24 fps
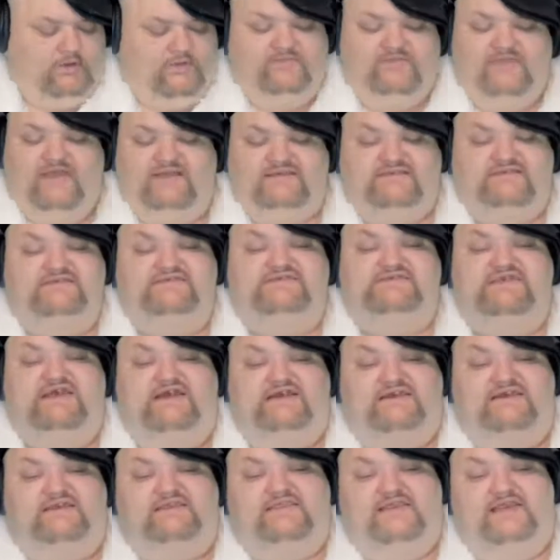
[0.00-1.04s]
That's the
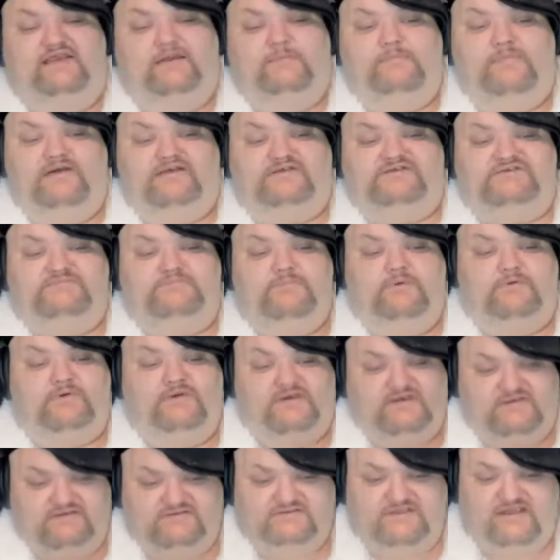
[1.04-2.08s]
sucky thing about
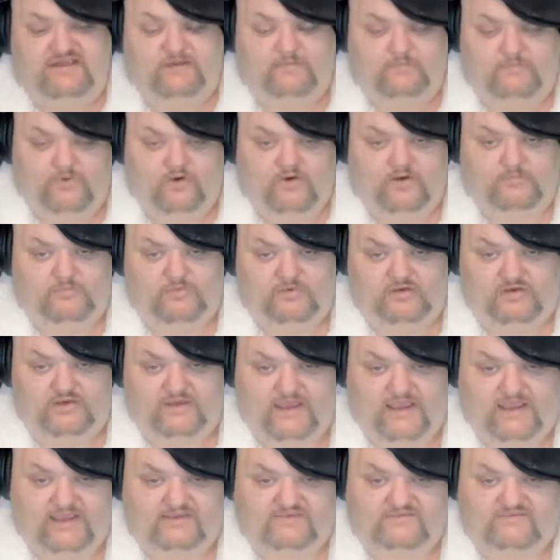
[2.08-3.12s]
smoking these damn Marlboro
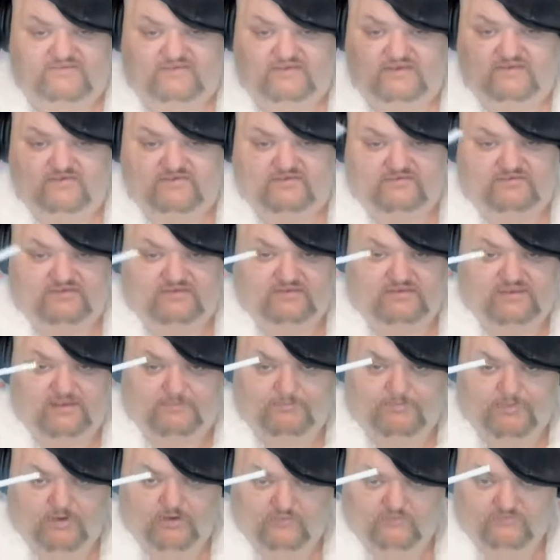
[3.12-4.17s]
Lights is they
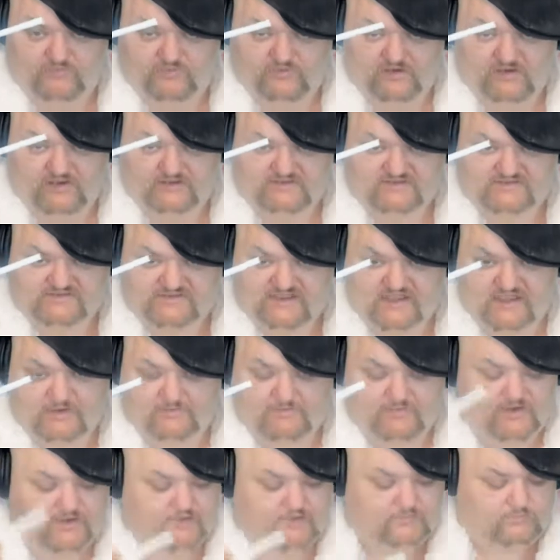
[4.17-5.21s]
both look like the
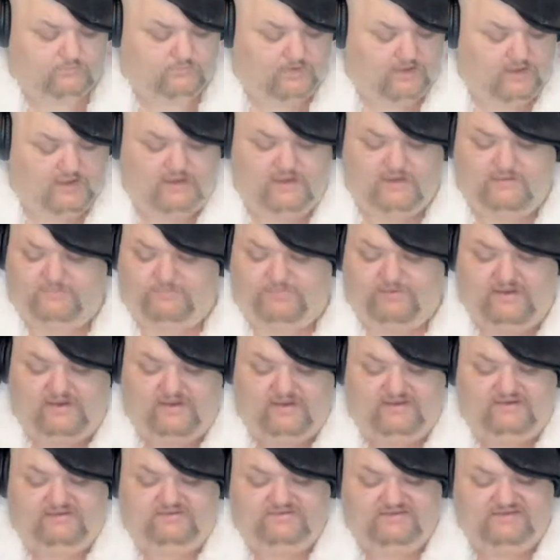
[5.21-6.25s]
same end when I ain't
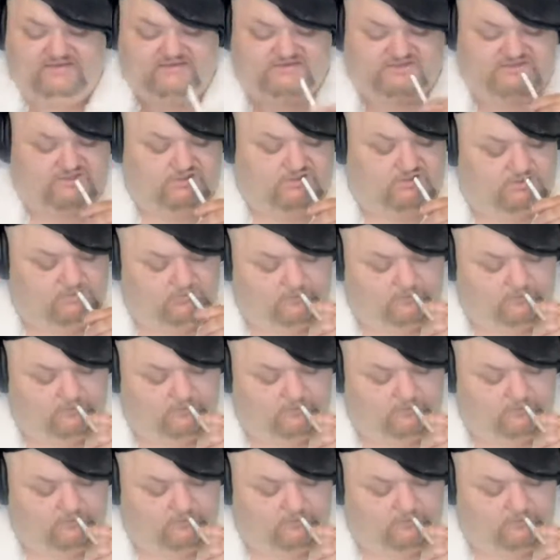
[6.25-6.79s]
paying attention.